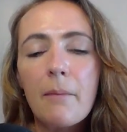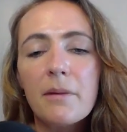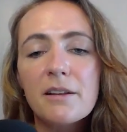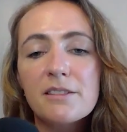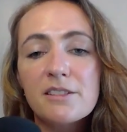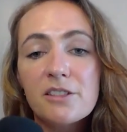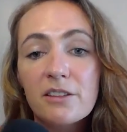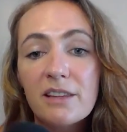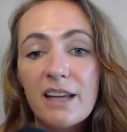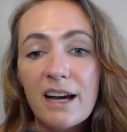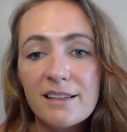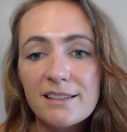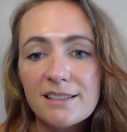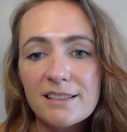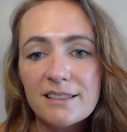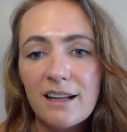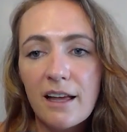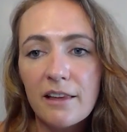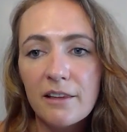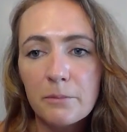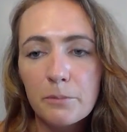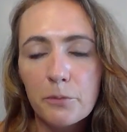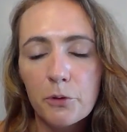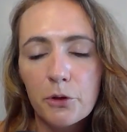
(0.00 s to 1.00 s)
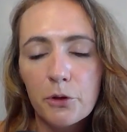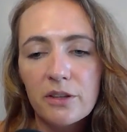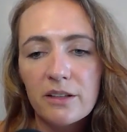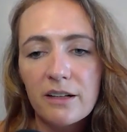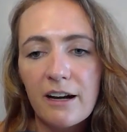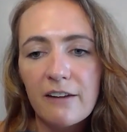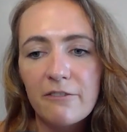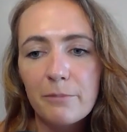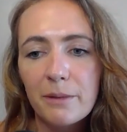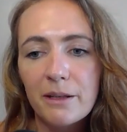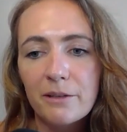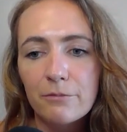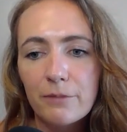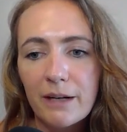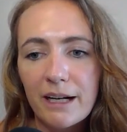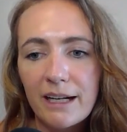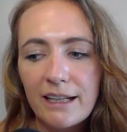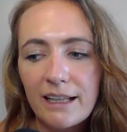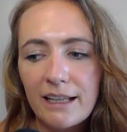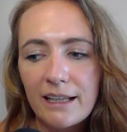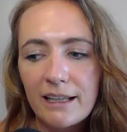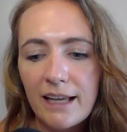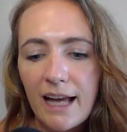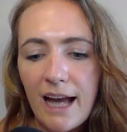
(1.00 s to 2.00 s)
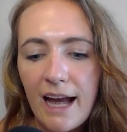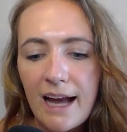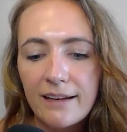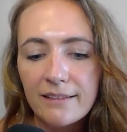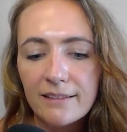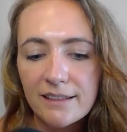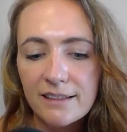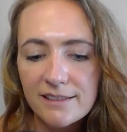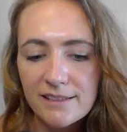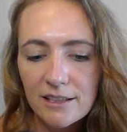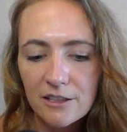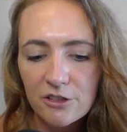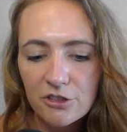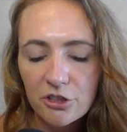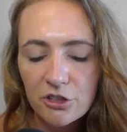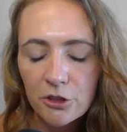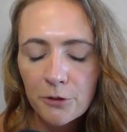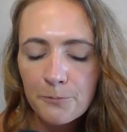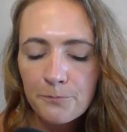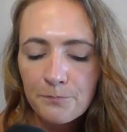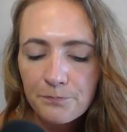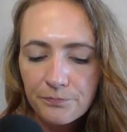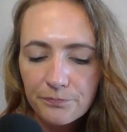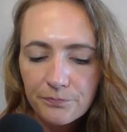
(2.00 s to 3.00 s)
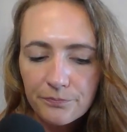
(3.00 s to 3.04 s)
So that's another book that I've been reading and listening to.